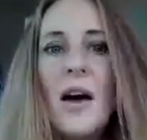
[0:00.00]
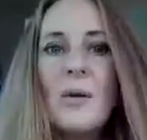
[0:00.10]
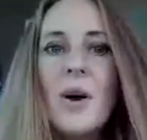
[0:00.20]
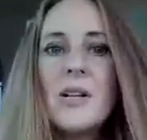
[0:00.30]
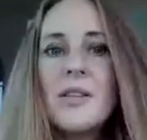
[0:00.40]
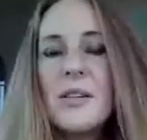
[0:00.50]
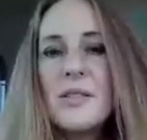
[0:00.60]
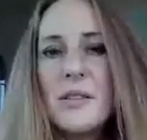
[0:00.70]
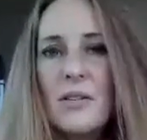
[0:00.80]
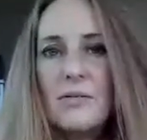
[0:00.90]
And practicing
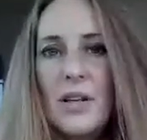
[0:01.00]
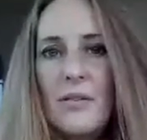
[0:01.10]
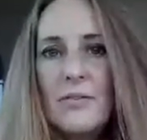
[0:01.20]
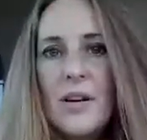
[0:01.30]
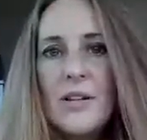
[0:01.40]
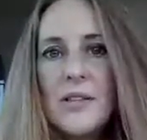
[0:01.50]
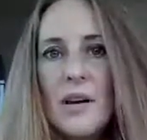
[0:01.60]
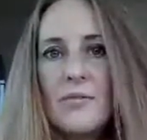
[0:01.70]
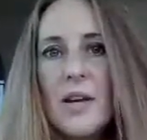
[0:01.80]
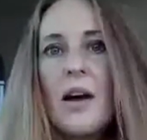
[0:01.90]
self-love and
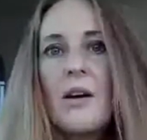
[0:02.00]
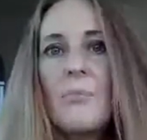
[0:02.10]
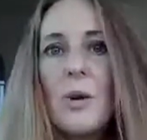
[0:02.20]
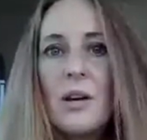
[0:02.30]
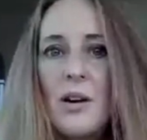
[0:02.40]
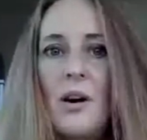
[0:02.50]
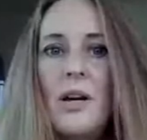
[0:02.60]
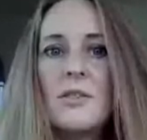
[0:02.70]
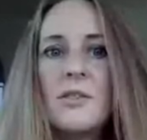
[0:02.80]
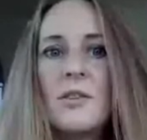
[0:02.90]
self-care and being
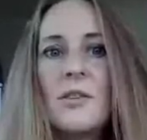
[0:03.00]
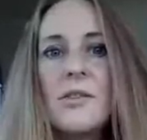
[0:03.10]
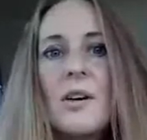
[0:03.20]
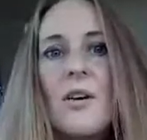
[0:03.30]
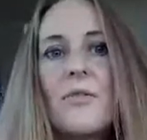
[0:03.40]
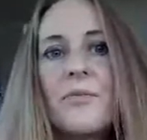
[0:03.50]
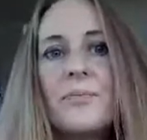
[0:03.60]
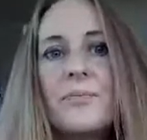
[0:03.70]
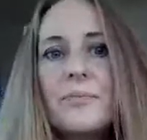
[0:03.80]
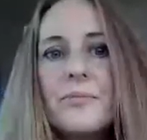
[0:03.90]
kind to yourself.
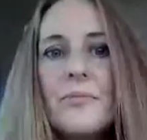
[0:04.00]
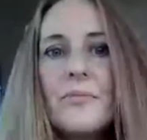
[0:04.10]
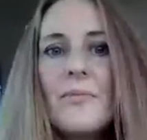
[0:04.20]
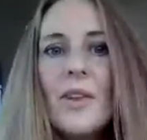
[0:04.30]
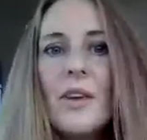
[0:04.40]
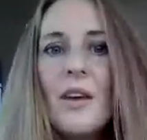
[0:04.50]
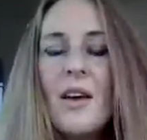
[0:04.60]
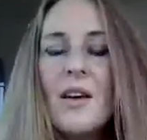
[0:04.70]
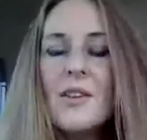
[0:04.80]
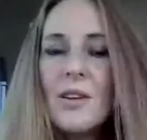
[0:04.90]

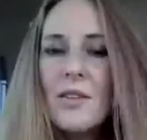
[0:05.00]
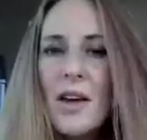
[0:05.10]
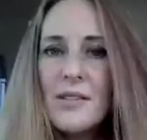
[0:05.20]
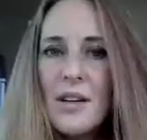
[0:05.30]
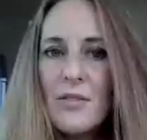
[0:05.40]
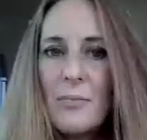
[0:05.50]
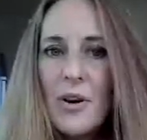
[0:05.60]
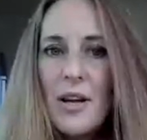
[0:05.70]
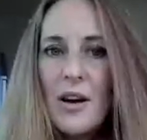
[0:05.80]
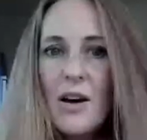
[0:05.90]
So thanks,
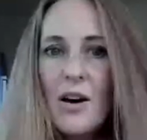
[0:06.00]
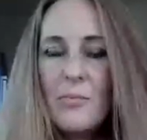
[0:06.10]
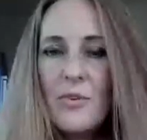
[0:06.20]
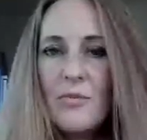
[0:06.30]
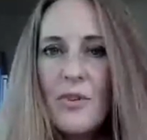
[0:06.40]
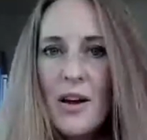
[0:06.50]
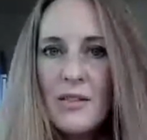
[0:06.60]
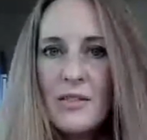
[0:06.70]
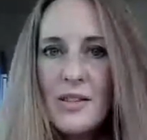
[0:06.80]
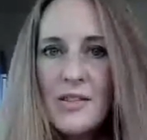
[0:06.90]
everybody. I hope you
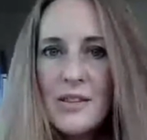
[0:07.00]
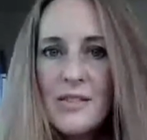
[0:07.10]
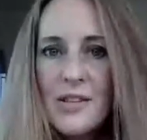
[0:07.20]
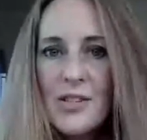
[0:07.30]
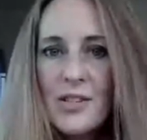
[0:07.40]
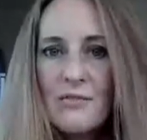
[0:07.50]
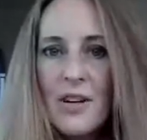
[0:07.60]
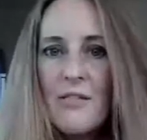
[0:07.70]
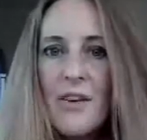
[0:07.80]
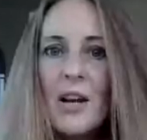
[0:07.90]
found this session
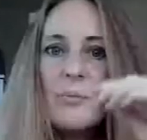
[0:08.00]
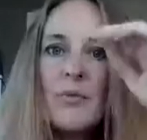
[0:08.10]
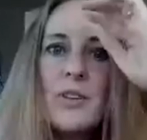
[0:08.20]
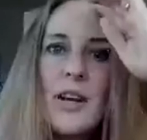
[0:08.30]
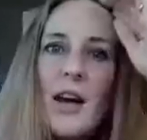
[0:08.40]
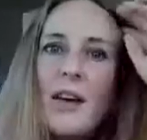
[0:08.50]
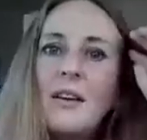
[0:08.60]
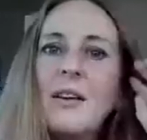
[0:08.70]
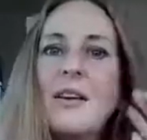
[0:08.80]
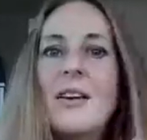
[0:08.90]
really valuable
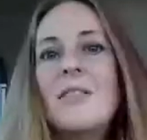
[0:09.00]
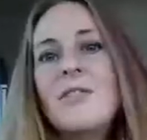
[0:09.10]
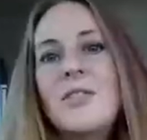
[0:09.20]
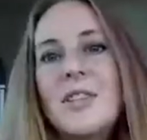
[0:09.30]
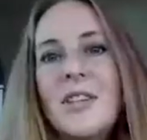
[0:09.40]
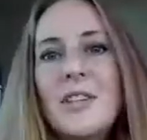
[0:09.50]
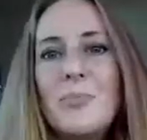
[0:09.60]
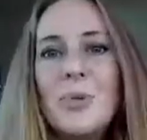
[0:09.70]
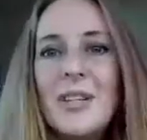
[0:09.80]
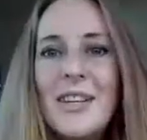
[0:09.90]
today. If you did,
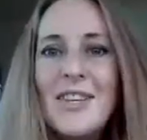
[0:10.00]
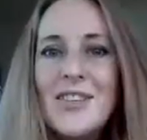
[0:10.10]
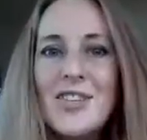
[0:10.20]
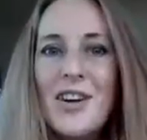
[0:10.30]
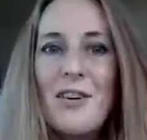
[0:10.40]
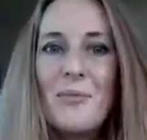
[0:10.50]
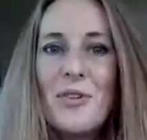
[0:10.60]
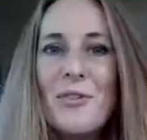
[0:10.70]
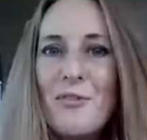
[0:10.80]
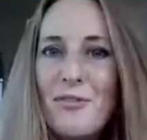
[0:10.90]
please share it with
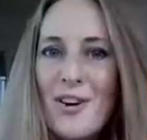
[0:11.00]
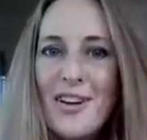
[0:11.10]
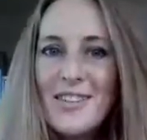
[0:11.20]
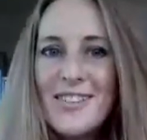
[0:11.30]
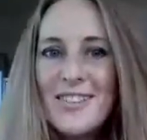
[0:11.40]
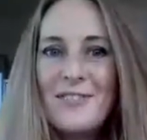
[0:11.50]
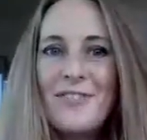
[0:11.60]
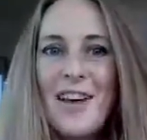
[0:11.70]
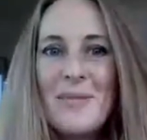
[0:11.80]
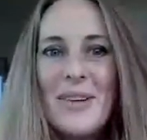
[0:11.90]
your friends and
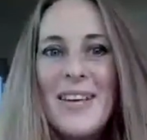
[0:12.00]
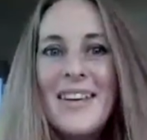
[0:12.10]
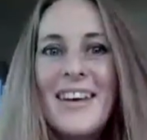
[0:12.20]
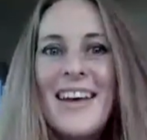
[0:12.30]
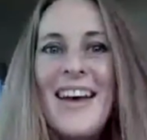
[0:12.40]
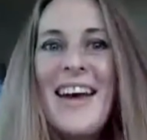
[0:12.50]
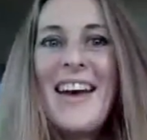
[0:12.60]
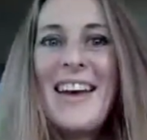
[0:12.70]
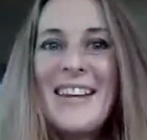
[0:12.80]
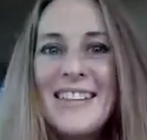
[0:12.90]
family.
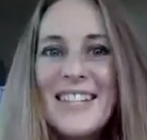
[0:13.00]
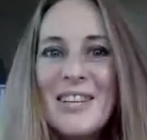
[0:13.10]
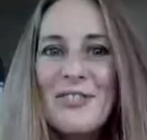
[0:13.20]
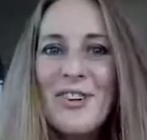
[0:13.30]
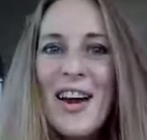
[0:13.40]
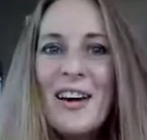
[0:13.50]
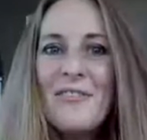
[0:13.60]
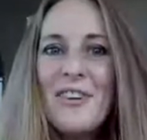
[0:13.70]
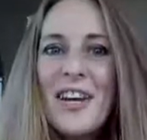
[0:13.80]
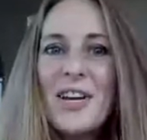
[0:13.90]
And if you
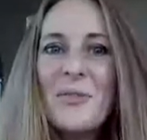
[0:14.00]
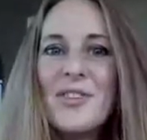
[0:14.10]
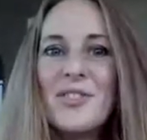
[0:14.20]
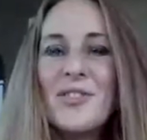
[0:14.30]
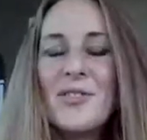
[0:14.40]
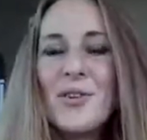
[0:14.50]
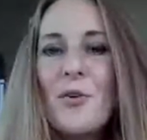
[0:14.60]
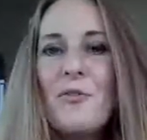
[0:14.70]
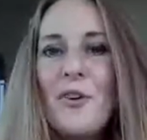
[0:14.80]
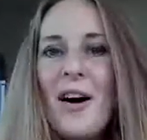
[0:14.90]
have any questions
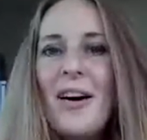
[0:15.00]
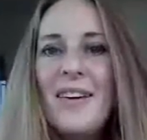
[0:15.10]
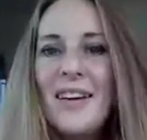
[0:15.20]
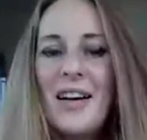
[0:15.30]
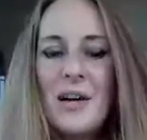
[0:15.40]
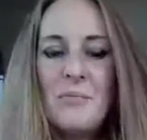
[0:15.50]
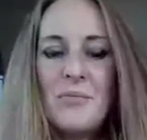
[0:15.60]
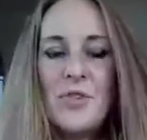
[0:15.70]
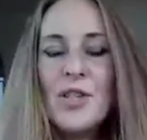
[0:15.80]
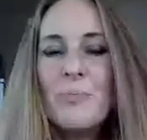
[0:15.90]
so far,
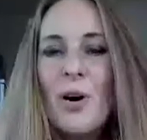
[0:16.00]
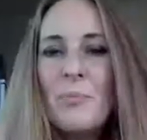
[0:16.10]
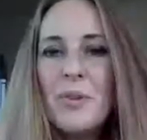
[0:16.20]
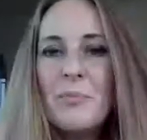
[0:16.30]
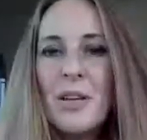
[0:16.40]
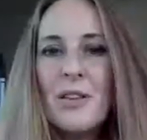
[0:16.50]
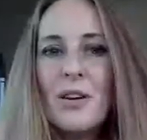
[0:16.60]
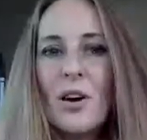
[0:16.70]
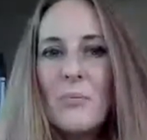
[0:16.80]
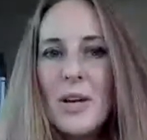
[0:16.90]
just pop them in the
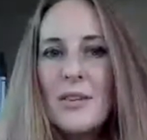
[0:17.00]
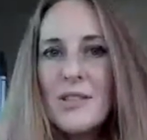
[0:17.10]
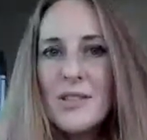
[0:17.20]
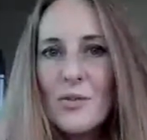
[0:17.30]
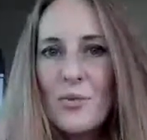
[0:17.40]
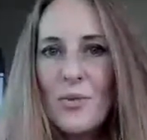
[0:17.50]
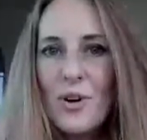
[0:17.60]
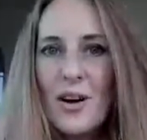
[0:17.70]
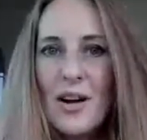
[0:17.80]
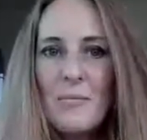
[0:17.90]
comments
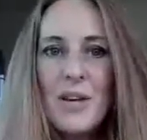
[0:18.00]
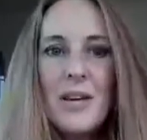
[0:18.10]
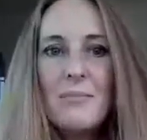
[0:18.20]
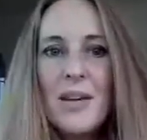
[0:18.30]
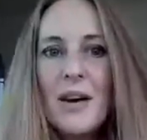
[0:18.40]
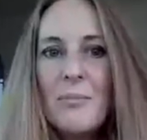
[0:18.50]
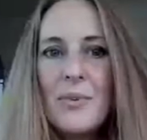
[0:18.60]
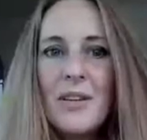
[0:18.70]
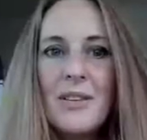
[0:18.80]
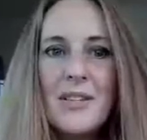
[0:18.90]
or hit me up
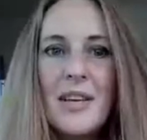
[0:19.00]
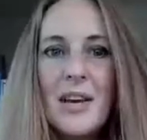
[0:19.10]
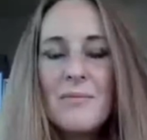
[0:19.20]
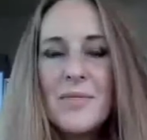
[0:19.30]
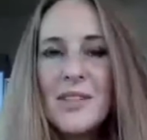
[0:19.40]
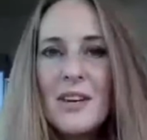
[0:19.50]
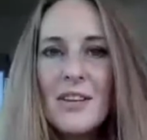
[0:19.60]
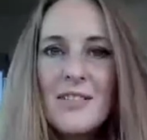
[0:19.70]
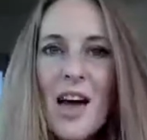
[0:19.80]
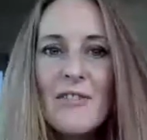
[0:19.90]
in the DMs and
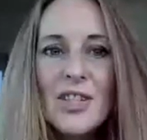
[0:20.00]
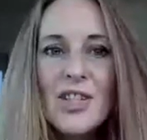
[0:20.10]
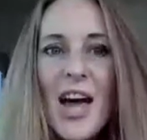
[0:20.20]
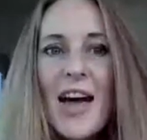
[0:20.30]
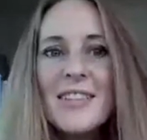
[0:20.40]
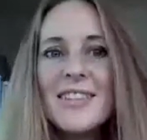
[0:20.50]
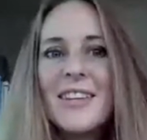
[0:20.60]
let's have a chat.